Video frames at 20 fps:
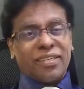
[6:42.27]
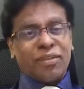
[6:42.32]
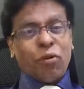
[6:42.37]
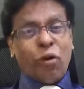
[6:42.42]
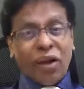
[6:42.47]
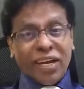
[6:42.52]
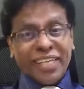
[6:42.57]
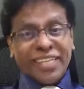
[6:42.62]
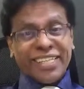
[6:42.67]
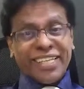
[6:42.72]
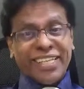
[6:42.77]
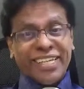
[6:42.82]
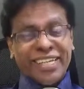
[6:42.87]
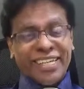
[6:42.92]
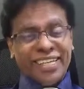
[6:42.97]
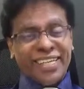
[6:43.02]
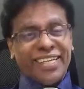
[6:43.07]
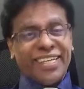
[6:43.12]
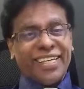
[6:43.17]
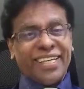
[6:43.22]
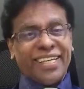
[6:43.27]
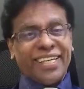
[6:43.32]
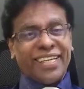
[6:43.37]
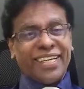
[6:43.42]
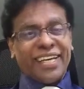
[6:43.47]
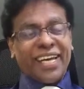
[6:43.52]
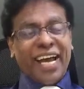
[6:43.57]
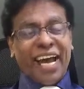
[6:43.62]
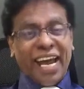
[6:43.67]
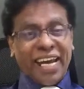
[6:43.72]
quality
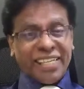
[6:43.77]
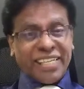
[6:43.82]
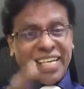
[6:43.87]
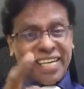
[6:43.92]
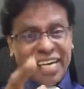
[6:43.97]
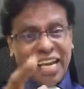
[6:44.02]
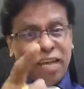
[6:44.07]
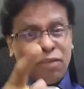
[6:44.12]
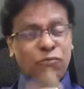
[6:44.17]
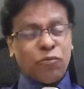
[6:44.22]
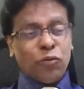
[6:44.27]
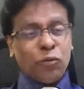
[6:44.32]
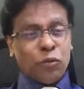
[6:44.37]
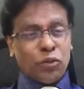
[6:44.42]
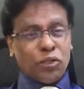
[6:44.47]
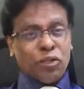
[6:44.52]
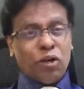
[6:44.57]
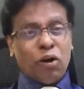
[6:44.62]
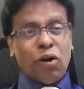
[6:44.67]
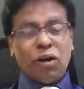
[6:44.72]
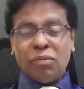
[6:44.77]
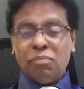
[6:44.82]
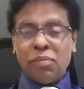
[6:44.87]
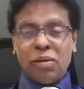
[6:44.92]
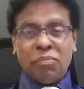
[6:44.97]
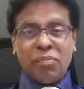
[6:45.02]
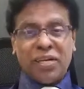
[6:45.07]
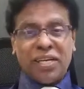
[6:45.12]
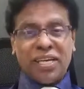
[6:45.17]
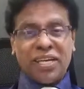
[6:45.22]
and the life force called
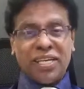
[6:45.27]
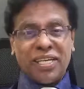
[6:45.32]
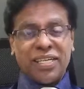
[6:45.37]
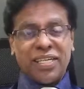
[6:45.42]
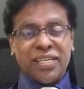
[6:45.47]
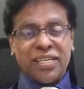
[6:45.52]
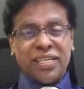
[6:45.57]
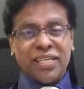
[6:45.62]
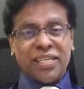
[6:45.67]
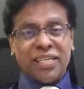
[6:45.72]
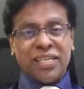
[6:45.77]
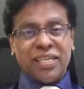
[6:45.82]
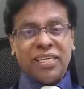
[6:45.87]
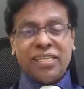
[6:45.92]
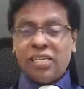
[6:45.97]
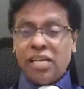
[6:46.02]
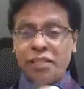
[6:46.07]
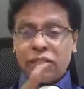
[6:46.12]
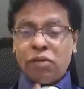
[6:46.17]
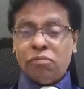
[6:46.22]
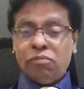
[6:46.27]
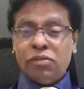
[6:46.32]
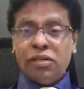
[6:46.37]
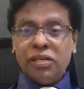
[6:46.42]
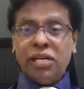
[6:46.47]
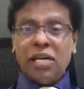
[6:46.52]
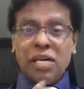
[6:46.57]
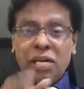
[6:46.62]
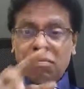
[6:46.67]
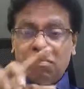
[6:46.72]
memory. In other
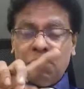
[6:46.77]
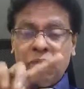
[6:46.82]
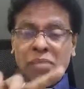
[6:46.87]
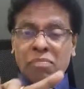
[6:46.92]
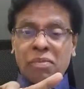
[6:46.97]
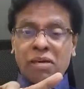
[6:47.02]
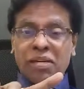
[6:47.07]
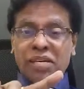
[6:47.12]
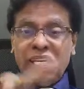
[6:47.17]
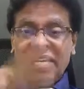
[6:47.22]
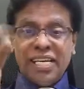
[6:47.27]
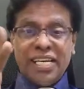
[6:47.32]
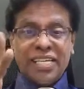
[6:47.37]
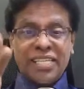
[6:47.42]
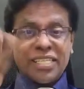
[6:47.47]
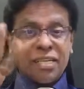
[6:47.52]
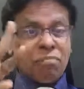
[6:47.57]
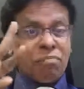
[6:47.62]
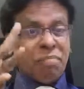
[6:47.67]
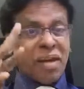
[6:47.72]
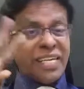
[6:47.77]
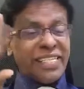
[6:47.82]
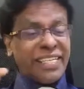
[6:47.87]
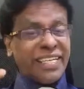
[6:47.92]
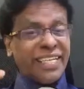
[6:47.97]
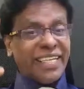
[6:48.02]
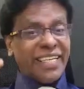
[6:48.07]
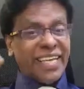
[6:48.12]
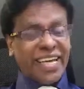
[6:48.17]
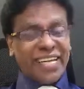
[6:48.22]
words, memory is a
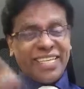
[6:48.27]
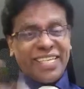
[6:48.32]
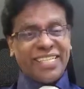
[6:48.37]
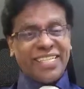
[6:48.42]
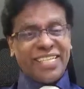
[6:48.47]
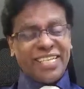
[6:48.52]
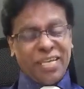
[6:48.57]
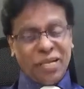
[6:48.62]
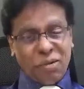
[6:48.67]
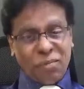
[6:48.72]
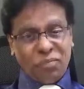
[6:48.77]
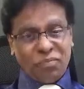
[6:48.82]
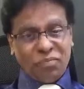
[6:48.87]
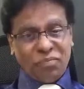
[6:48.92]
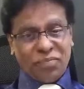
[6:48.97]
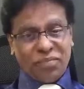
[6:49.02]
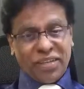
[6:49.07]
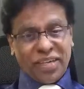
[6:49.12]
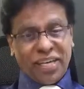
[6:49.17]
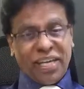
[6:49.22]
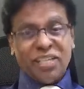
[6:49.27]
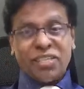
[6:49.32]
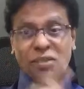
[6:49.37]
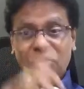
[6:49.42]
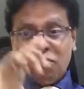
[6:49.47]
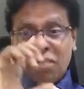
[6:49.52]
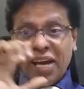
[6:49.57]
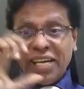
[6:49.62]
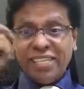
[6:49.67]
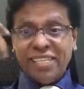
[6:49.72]
mental energy. It's
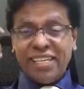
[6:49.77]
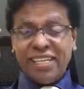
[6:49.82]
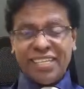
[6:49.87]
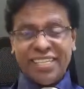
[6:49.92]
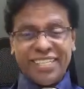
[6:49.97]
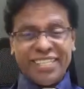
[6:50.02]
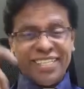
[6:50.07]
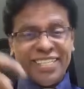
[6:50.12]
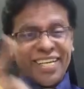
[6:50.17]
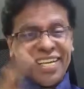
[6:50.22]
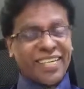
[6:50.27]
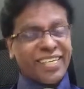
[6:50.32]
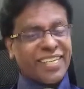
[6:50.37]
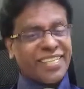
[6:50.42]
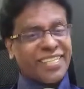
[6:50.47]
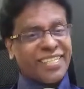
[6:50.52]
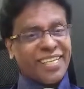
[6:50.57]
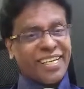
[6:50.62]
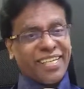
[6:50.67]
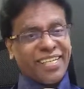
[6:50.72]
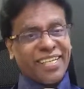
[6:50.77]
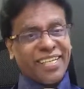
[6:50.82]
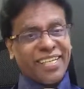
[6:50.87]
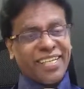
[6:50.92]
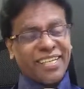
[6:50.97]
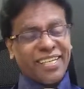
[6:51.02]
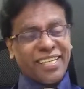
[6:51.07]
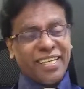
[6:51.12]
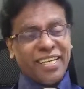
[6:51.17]
a mind energy, I can say that.